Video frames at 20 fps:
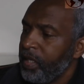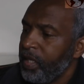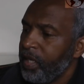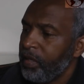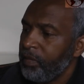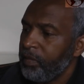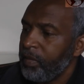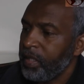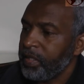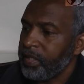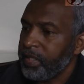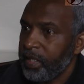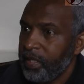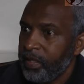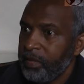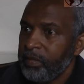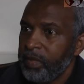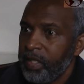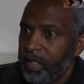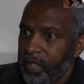and
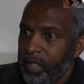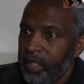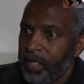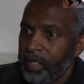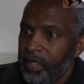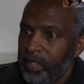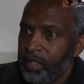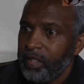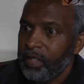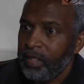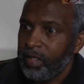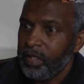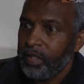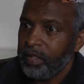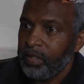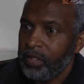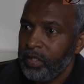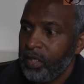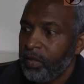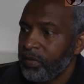came here,
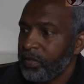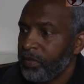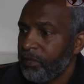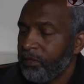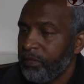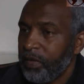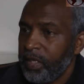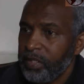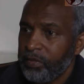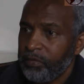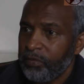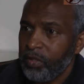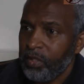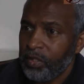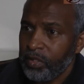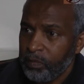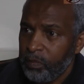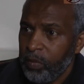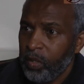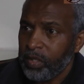you know, as a
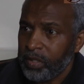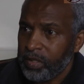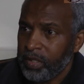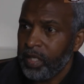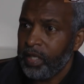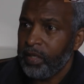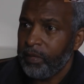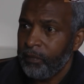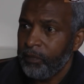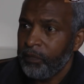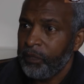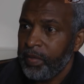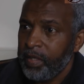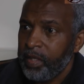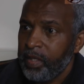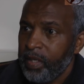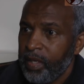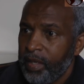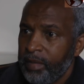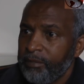face-first boxer
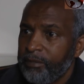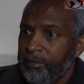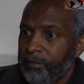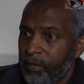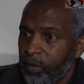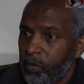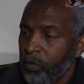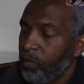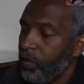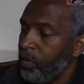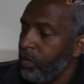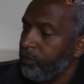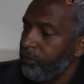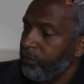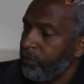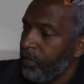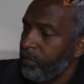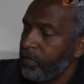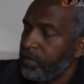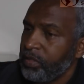and fought on
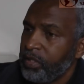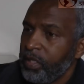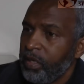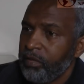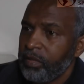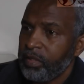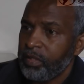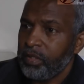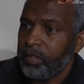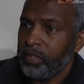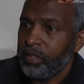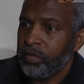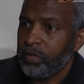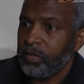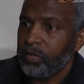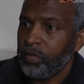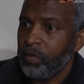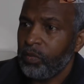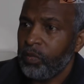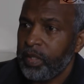foreign territories
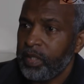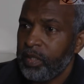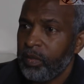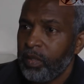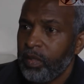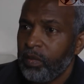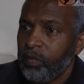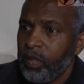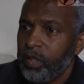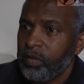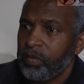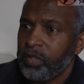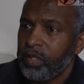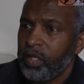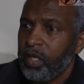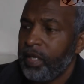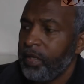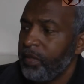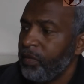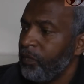to win a world
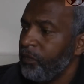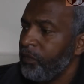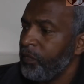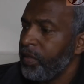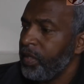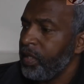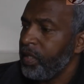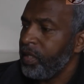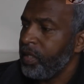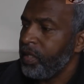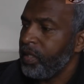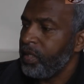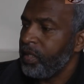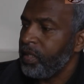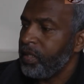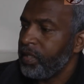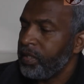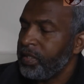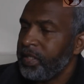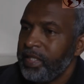title.
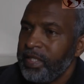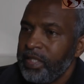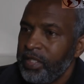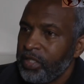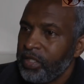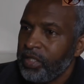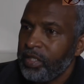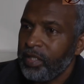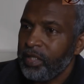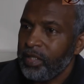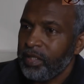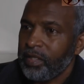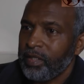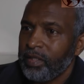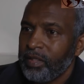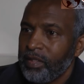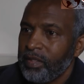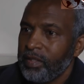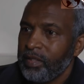Did he shirk